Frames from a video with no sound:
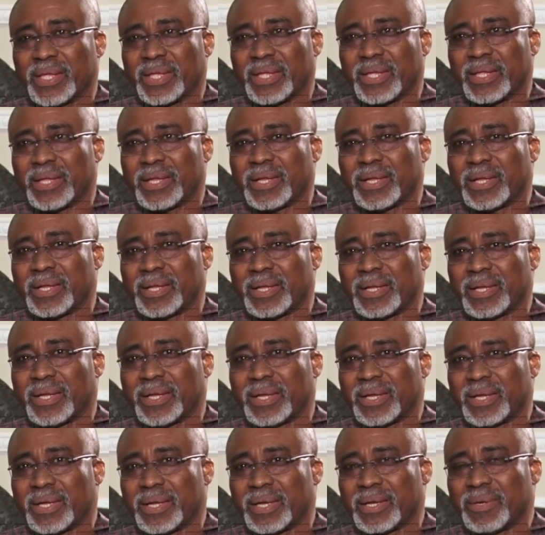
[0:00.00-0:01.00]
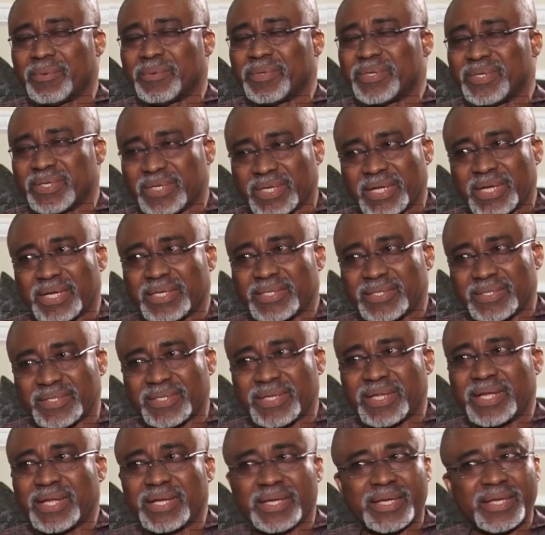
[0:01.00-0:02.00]
with regard to
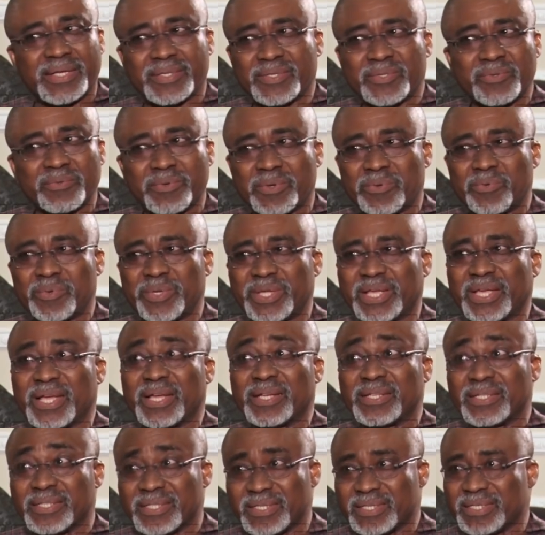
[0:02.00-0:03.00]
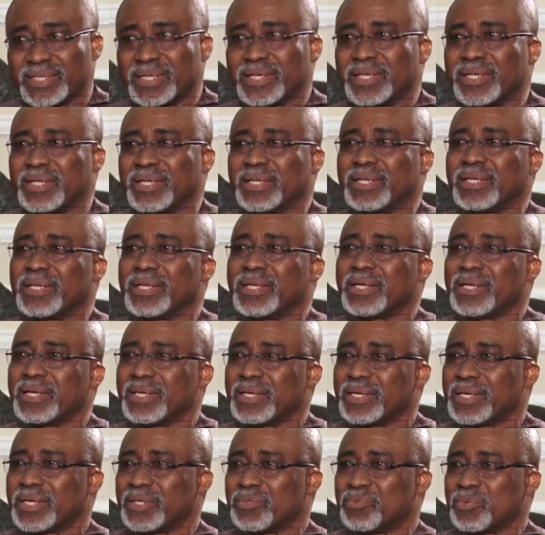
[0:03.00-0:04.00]
that, there's no way we can say
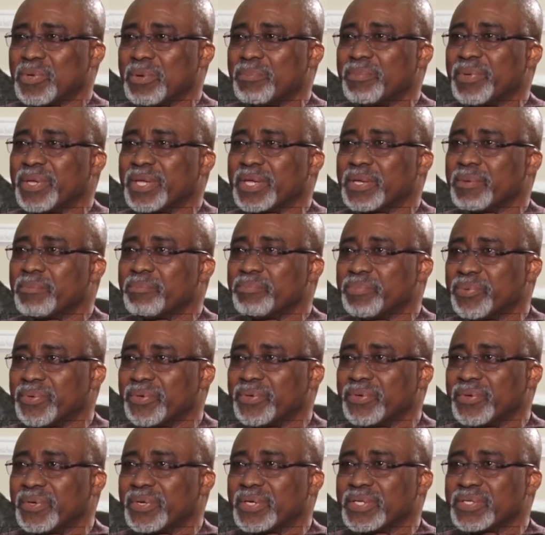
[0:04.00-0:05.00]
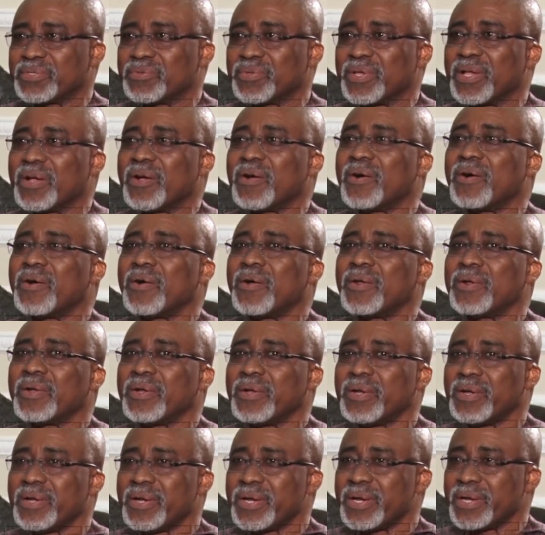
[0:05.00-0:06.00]
that we are making progress.
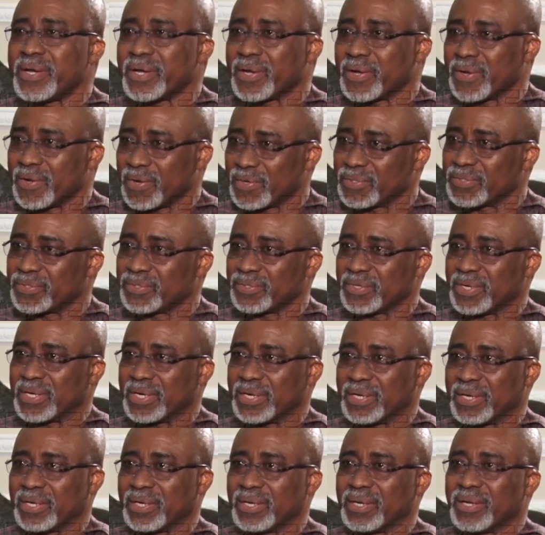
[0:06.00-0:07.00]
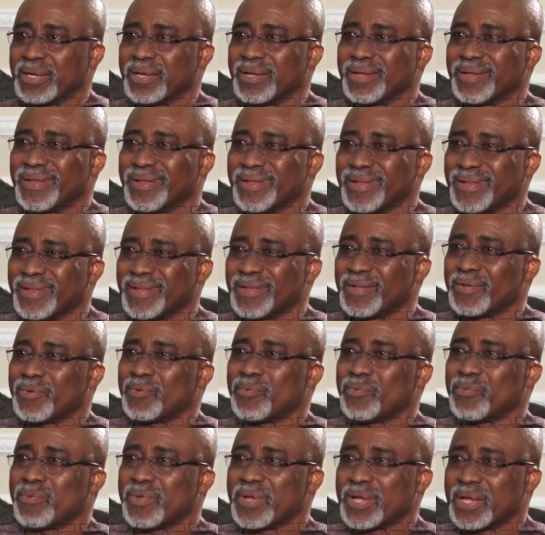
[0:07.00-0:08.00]
On the contrary,
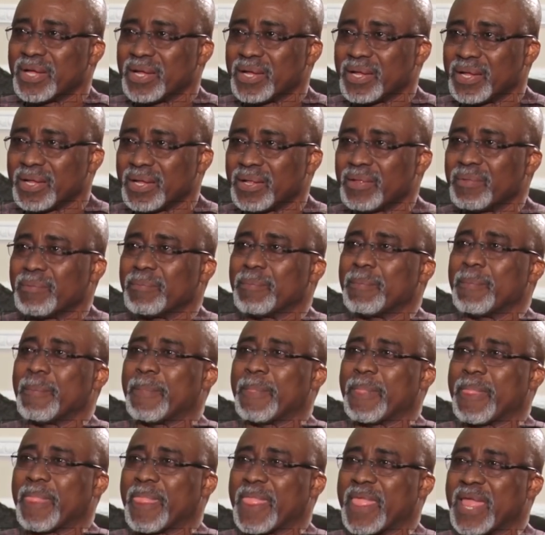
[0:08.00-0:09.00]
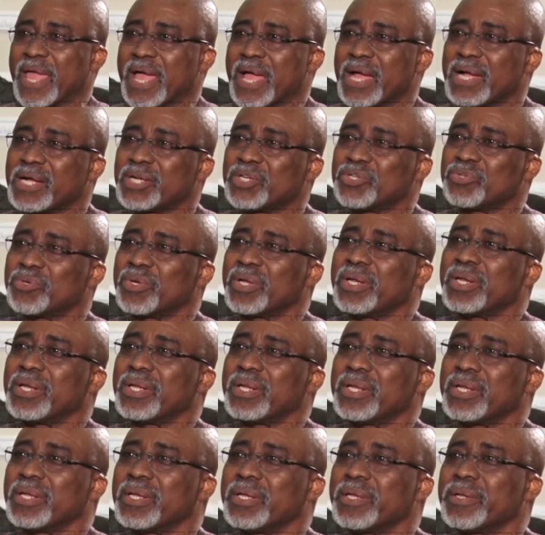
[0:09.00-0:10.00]
we are
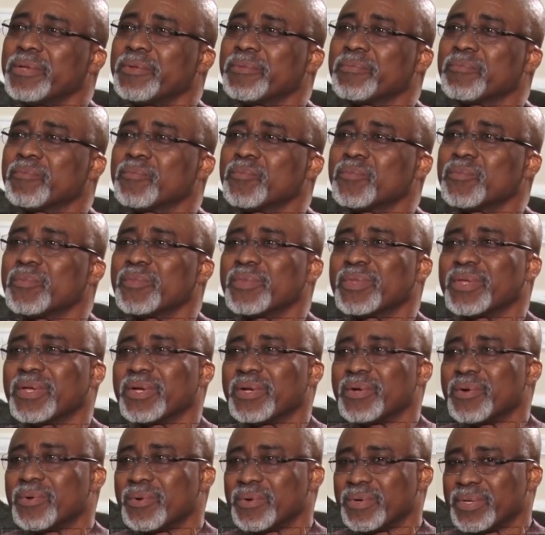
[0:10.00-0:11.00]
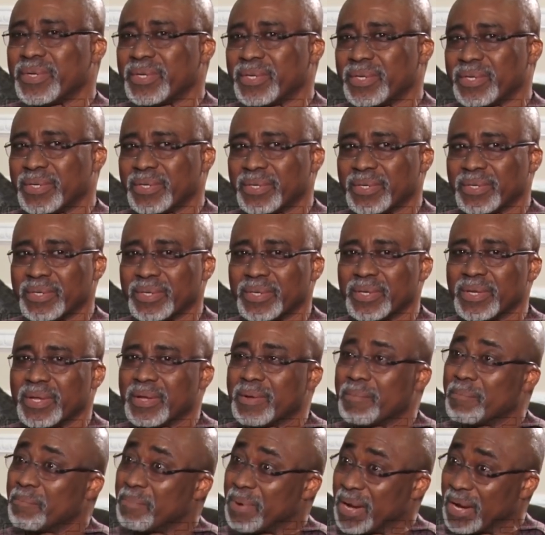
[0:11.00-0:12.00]
actually going
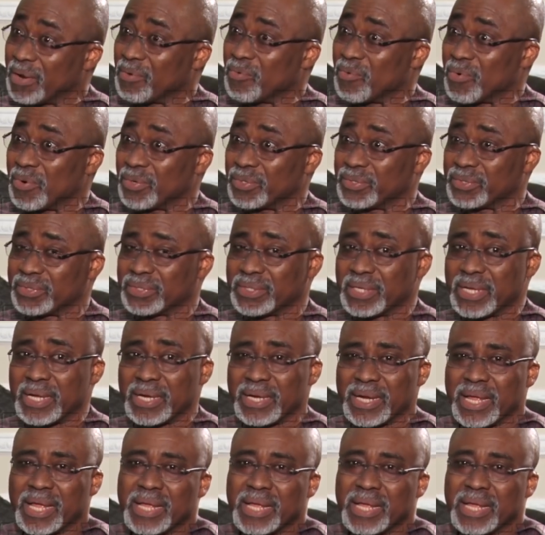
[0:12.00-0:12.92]
backwards. And